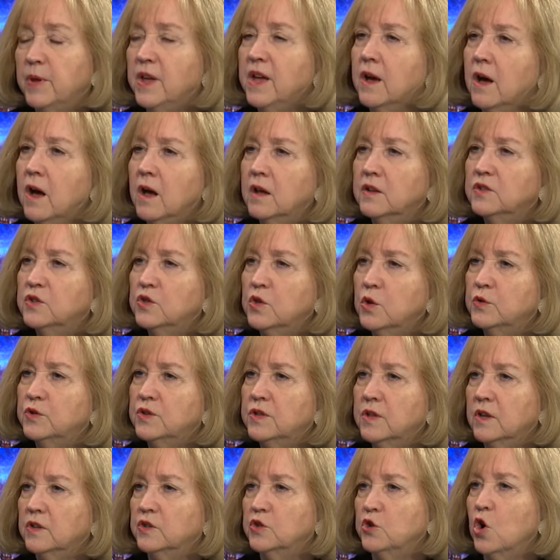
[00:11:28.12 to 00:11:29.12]
because those
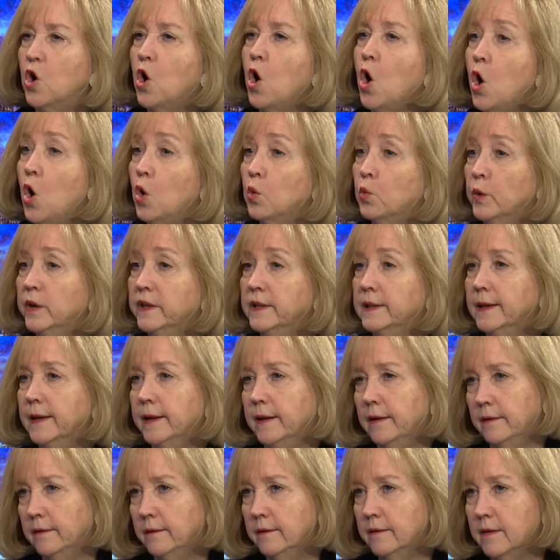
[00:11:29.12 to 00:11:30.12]
things are all
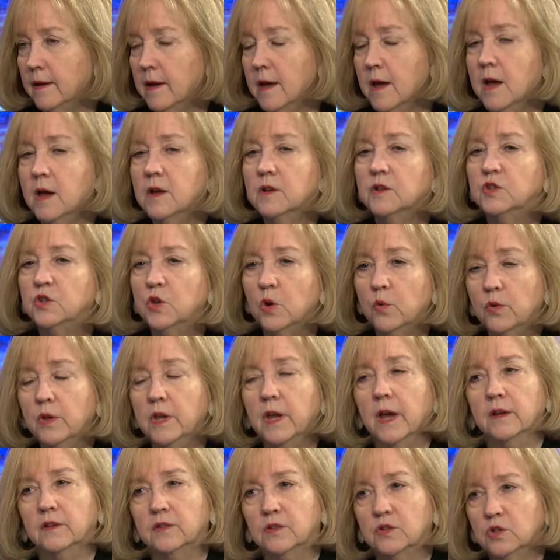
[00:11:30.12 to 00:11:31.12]
related. So
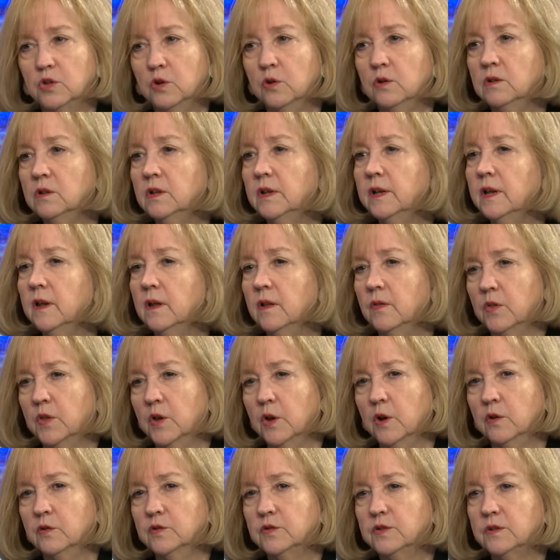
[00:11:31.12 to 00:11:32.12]
yes, certainly
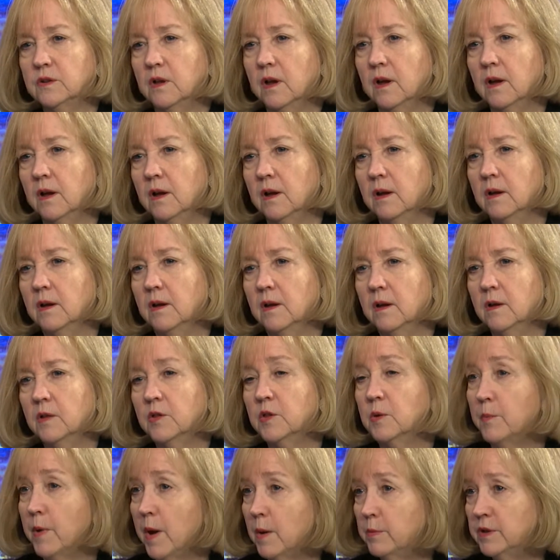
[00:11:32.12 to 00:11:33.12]
there's uh,
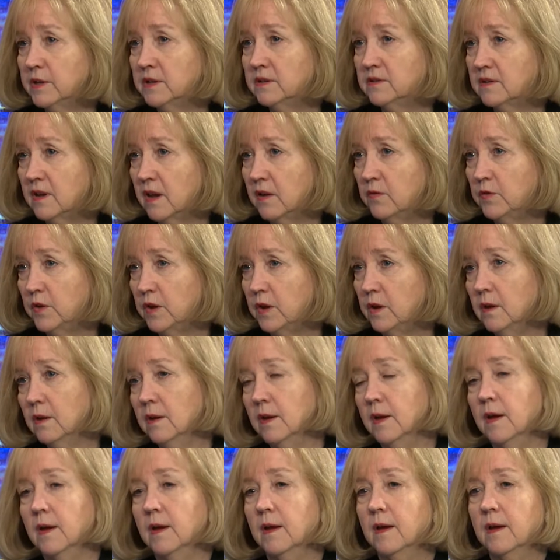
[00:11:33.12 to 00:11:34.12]
the public safety
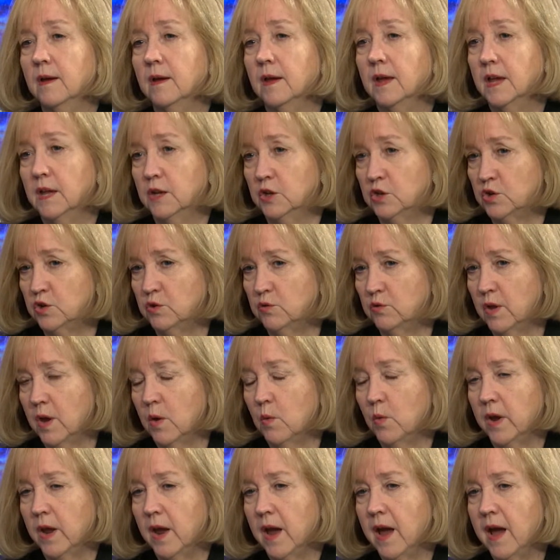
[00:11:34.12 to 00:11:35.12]
issue that
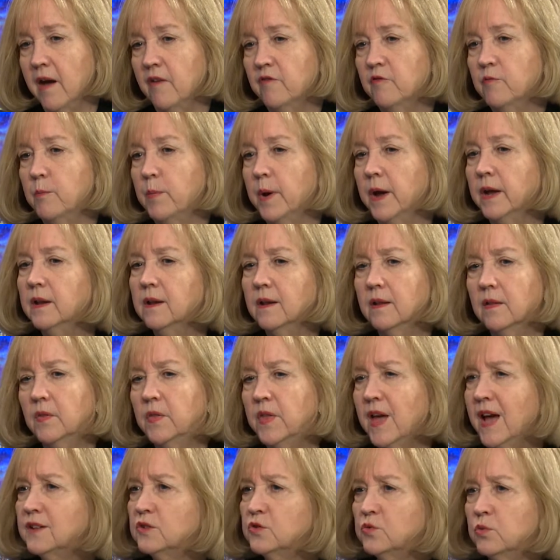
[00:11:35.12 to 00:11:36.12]
we have, but
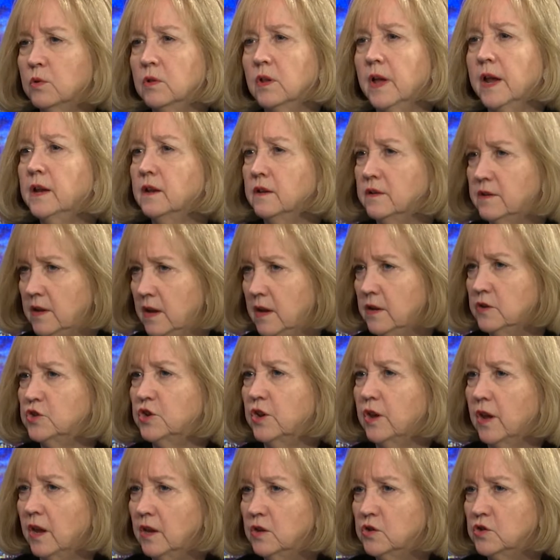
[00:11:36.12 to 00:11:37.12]
that's related to
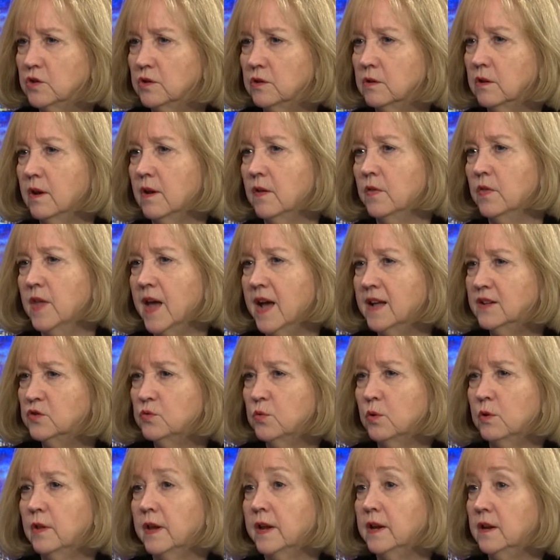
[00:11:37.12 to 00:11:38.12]
education and that's
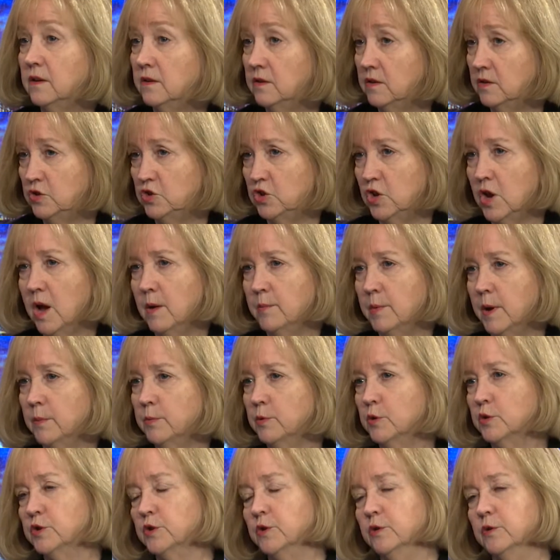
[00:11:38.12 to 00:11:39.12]
related to job
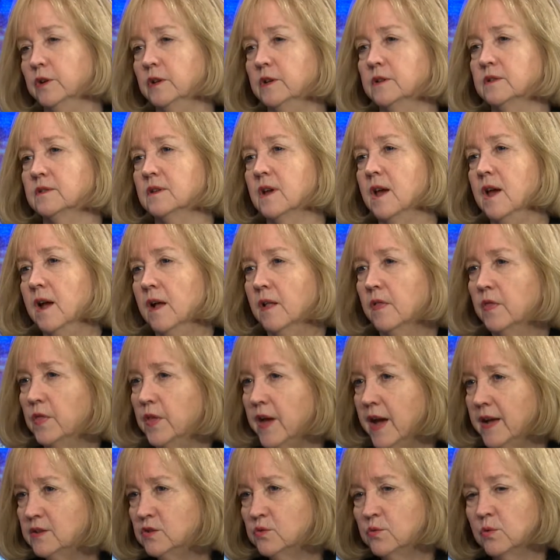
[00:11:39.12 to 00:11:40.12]
opportunities.
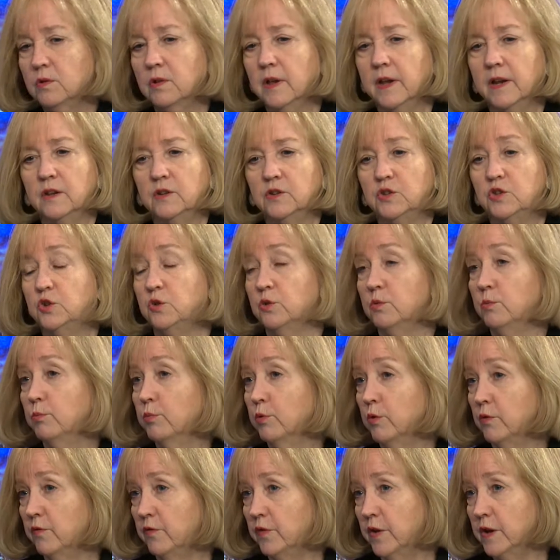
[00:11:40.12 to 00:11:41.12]
That's related to
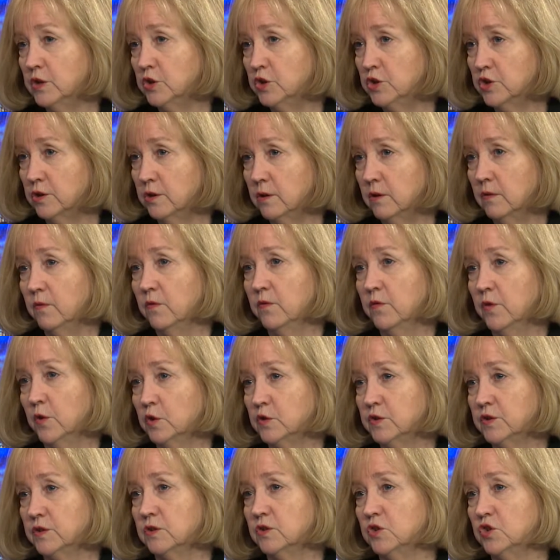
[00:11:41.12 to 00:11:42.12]
prevention
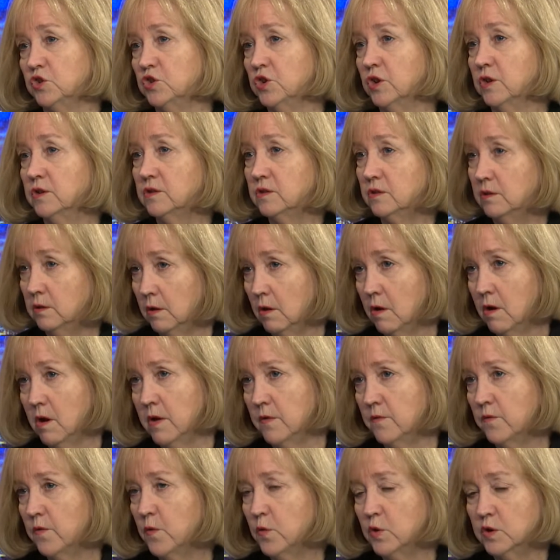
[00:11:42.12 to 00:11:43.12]
versus just law
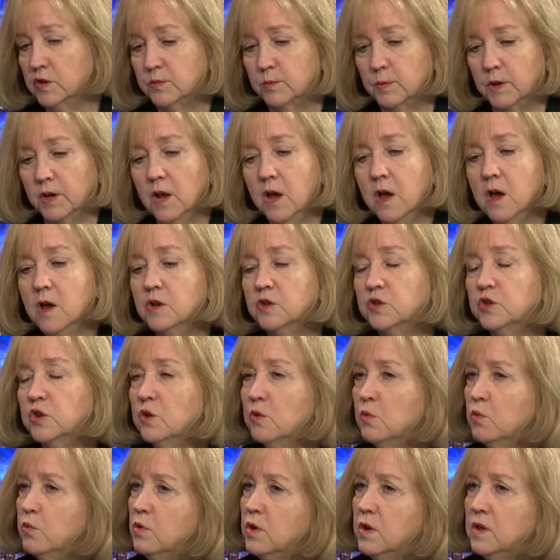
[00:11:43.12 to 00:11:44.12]
enforcement. So
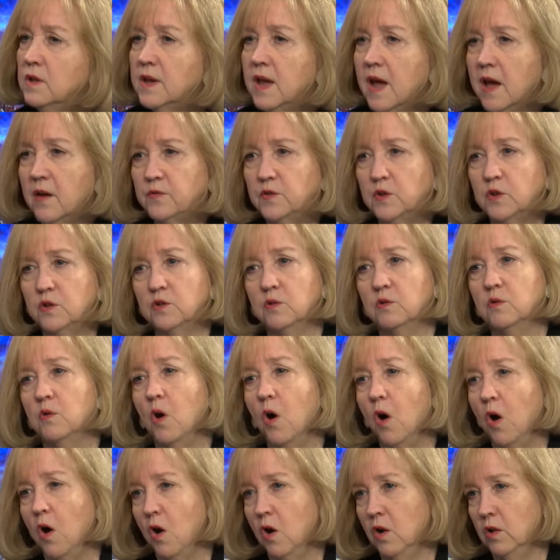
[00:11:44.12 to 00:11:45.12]
you really have to do
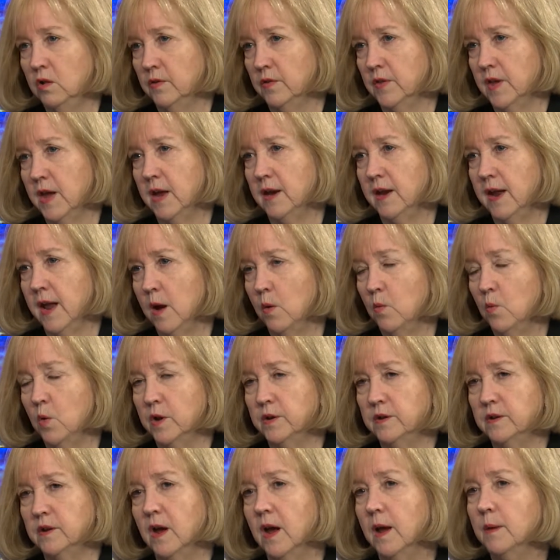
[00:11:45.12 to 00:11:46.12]
all of that at
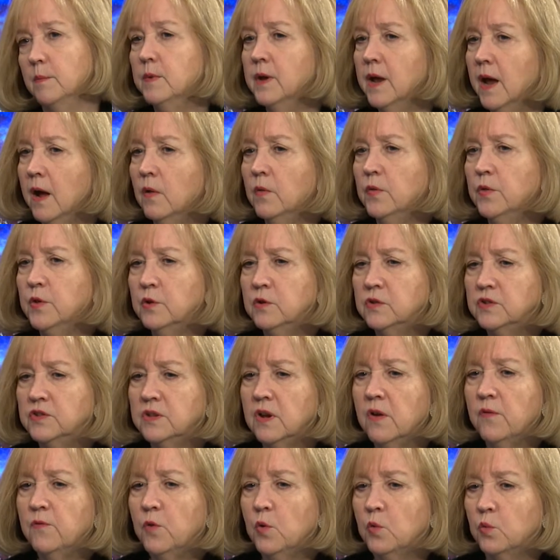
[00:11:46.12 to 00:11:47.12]
one time. Now, there are
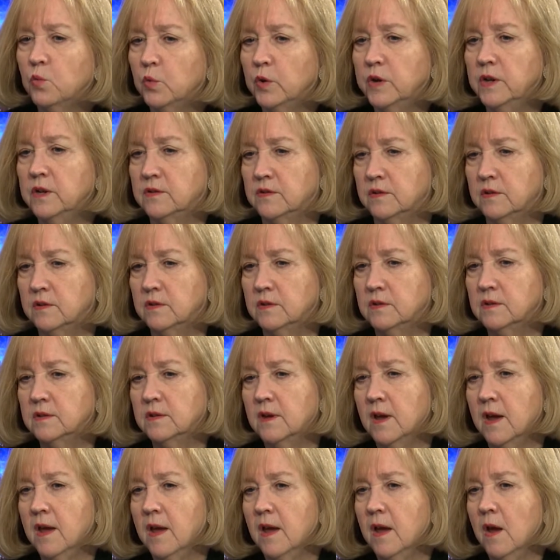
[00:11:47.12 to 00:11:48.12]
several reasons
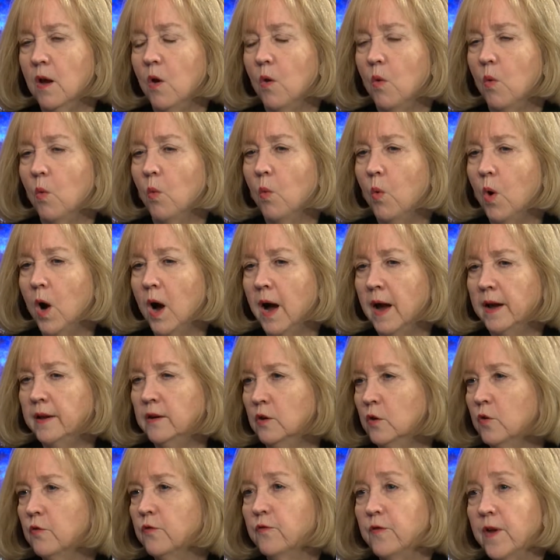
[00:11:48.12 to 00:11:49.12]
why, you
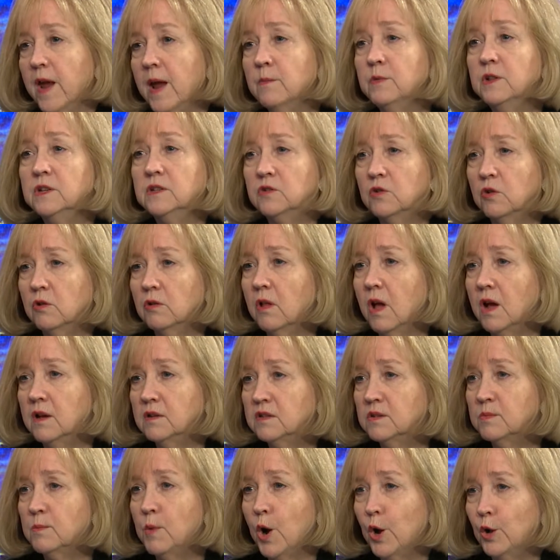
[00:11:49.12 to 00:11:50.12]
know, families are a lot
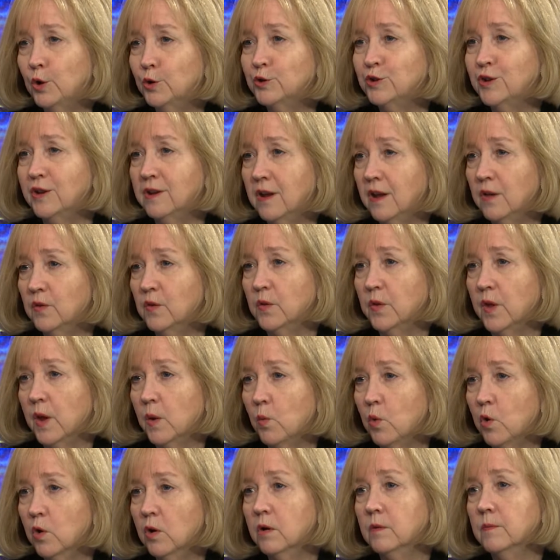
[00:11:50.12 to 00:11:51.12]
smaller today than they
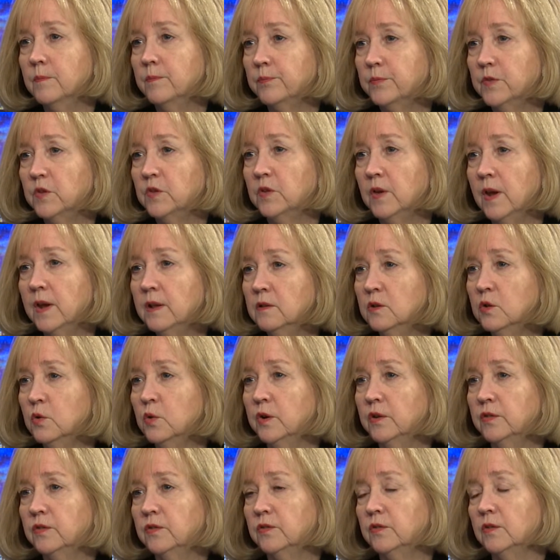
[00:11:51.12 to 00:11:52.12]
were. St.
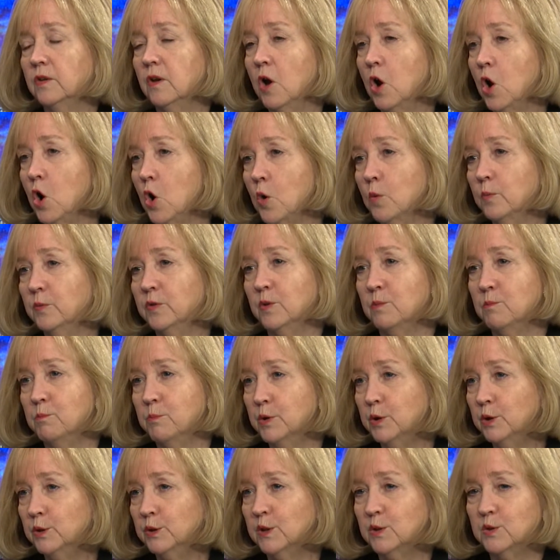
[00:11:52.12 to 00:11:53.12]
Louis homes and
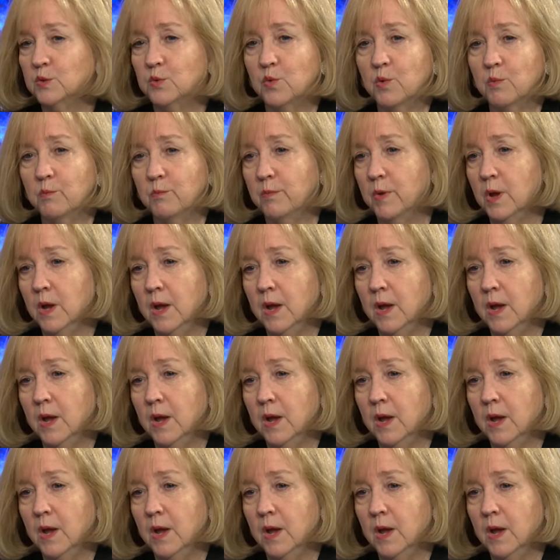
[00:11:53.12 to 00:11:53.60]
buildings were